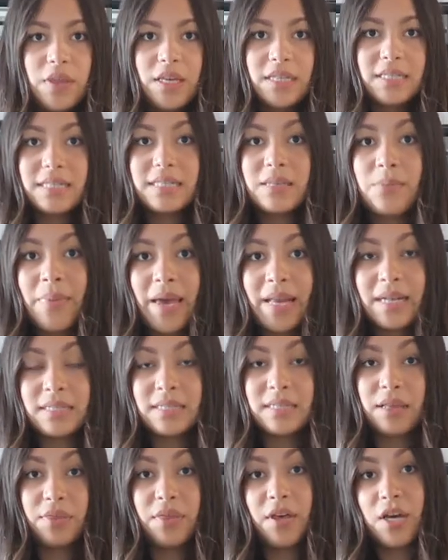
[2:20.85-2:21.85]
this is a
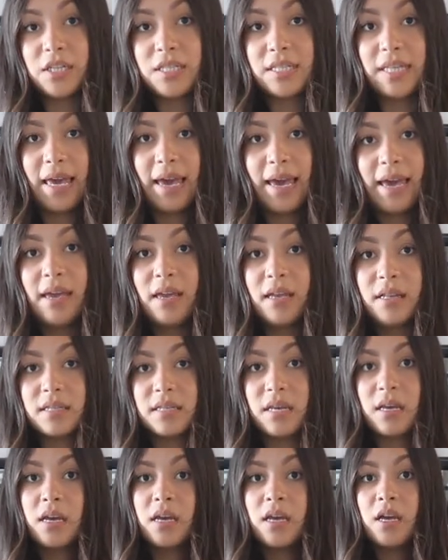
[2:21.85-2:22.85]
men's
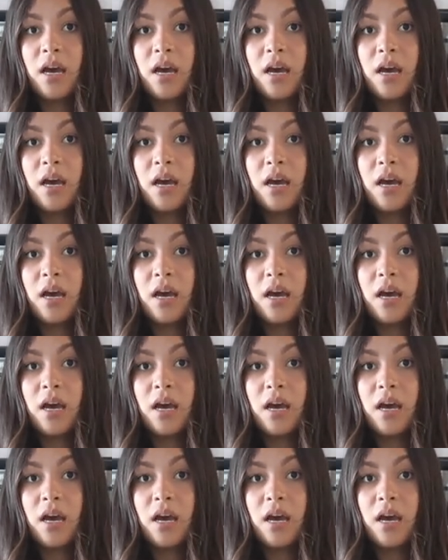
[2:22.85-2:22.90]
38.